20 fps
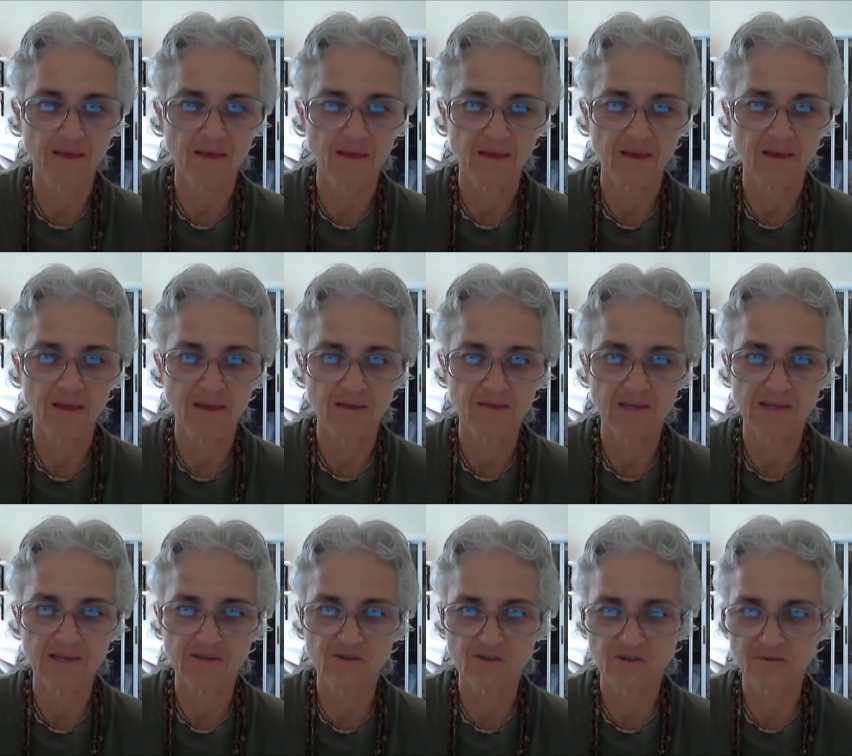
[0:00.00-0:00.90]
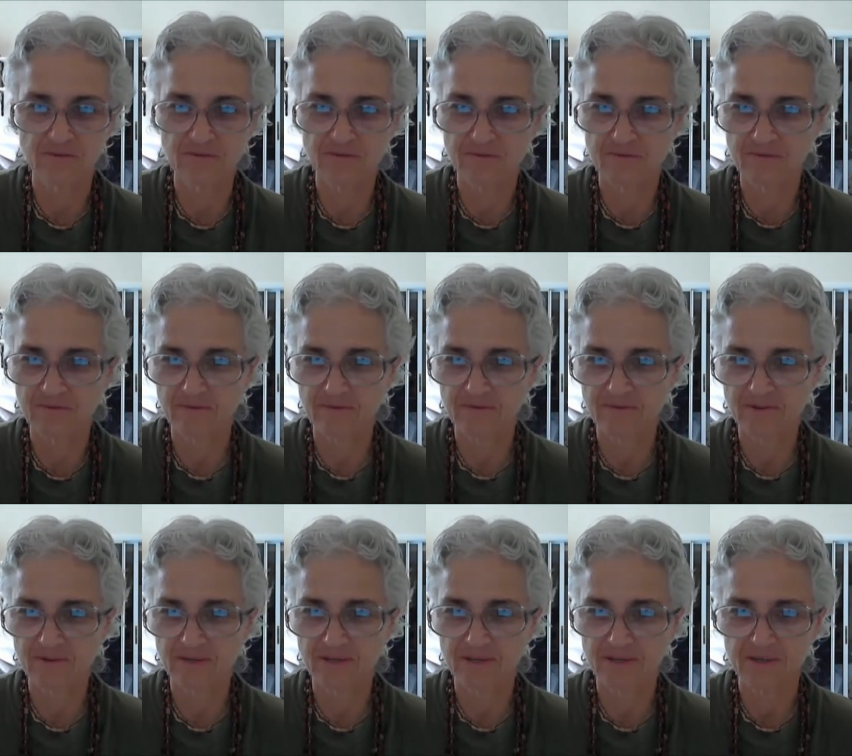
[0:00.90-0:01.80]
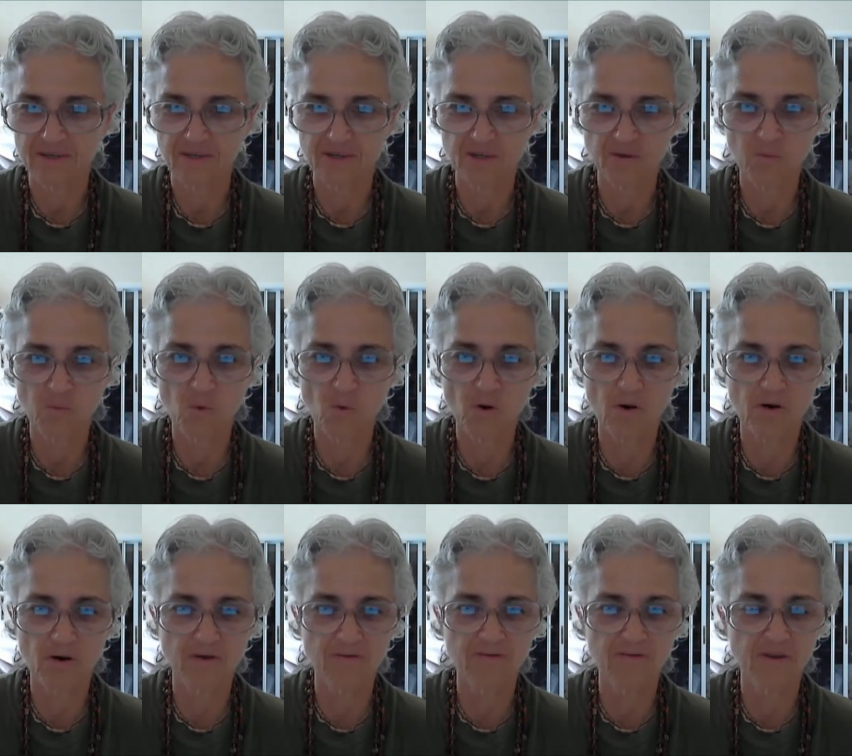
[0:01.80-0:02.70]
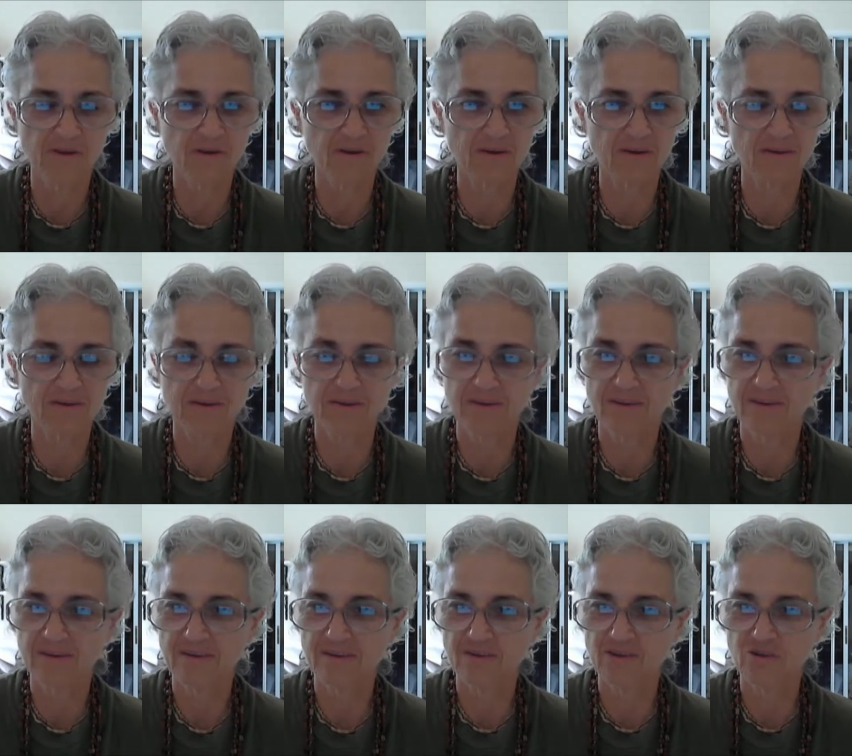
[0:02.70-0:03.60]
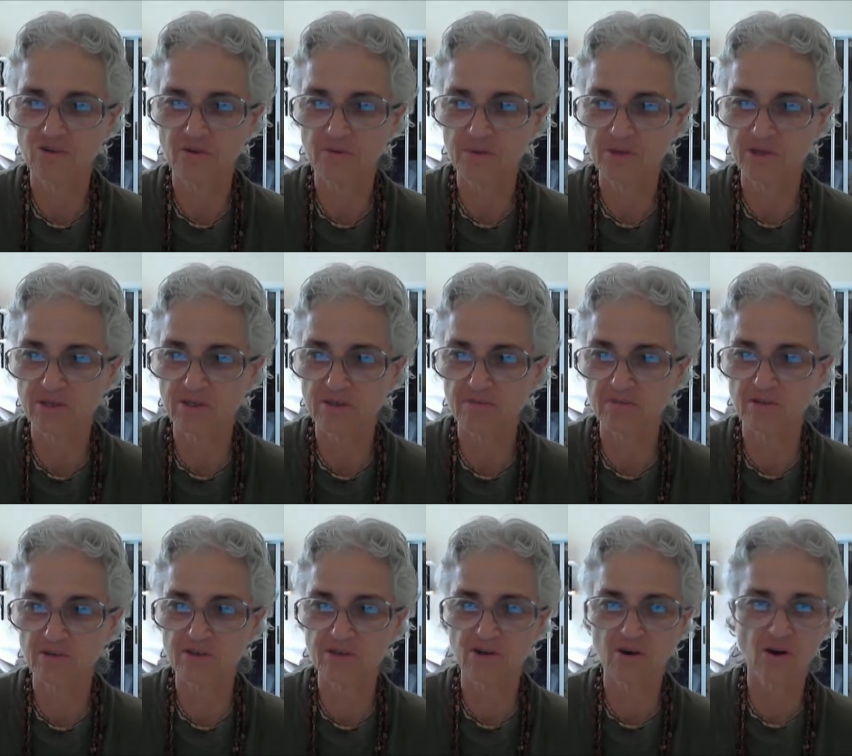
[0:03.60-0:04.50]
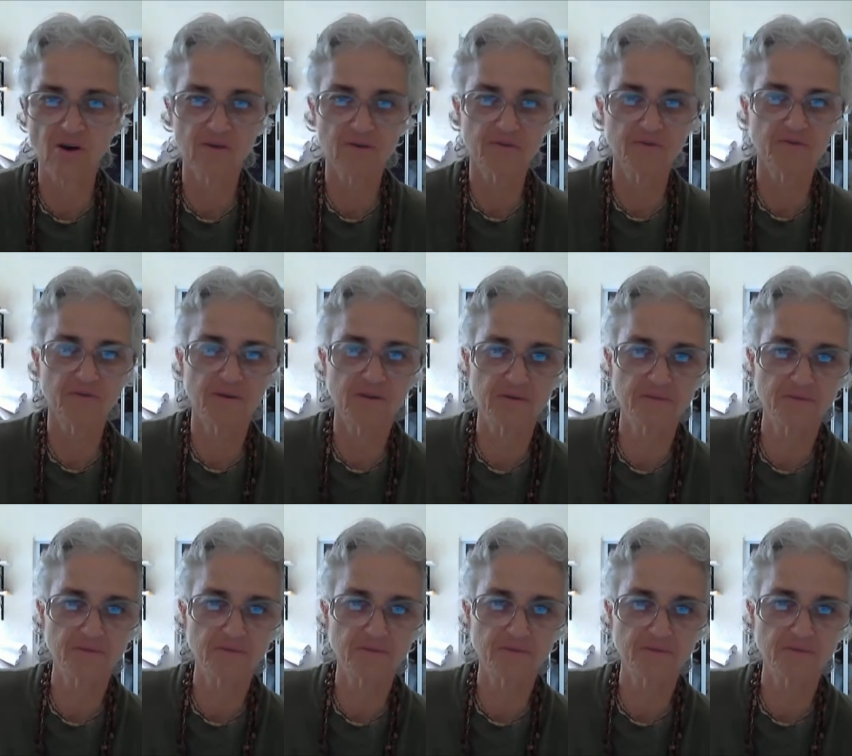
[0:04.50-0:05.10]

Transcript: And these are some more of the descriptions of the geography.